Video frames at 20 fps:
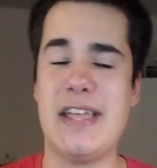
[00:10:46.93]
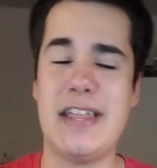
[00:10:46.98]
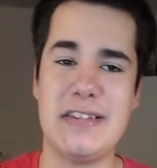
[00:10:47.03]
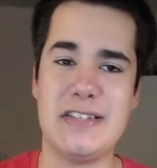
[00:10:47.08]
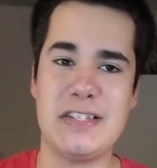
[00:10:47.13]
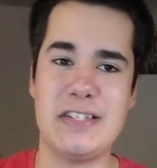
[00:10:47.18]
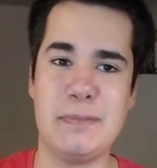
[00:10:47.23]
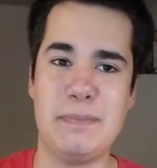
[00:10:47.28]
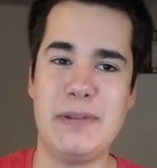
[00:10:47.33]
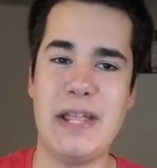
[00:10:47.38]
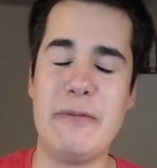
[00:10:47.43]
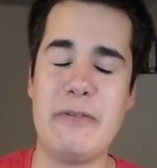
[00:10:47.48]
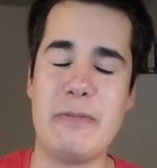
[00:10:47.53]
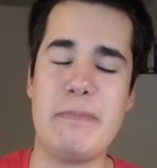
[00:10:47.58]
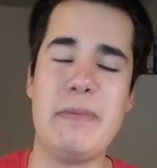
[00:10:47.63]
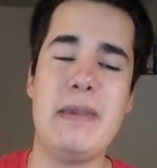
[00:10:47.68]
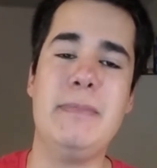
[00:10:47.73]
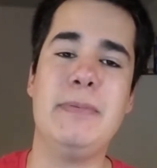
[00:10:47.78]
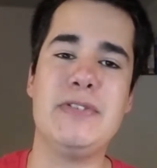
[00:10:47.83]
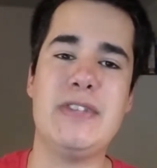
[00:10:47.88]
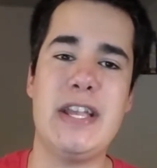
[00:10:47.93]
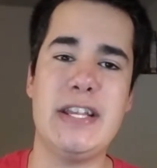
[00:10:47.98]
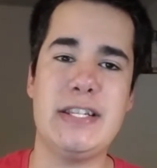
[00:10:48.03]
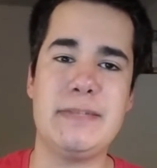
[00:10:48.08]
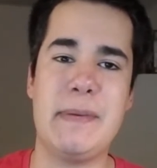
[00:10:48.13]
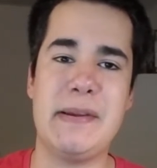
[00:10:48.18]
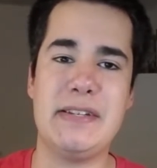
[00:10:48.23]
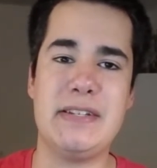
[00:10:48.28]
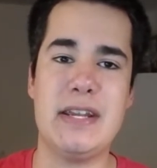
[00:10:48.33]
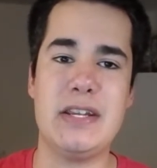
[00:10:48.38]
that is to play with people's
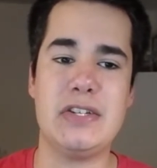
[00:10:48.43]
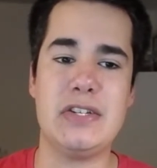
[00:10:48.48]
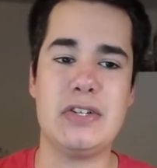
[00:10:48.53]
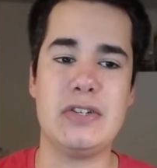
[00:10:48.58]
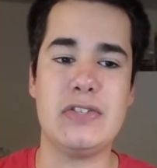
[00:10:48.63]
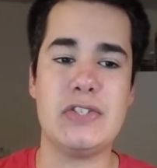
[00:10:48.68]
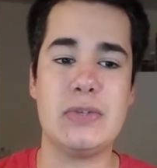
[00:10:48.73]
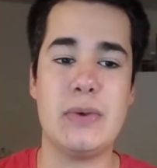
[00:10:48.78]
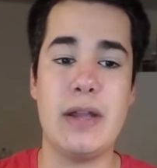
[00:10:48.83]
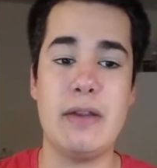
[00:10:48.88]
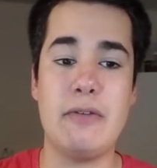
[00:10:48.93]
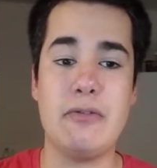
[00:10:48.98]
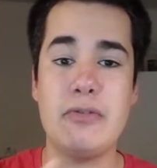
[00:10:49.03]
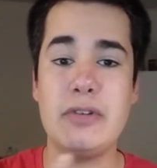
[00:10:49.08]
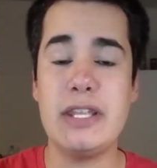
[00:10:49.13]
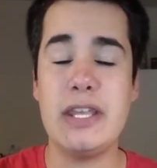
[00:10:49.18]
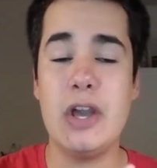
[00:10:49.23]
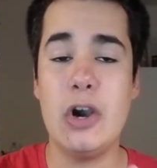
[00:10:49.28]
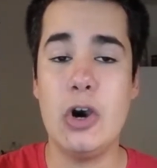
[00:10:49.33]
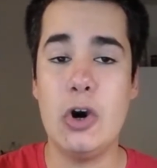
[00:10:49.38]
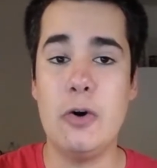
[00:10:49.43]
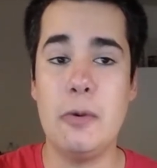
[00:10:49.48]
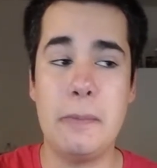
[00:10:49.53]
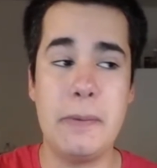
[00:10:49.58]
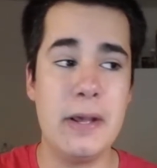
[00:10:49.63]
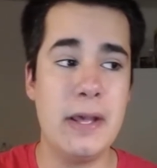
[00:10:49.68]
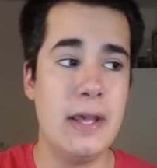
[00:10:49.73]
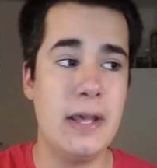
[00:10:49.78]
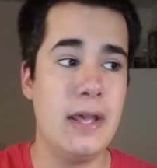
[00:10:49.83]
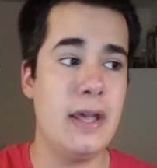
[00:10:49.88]
expectations, so I really hope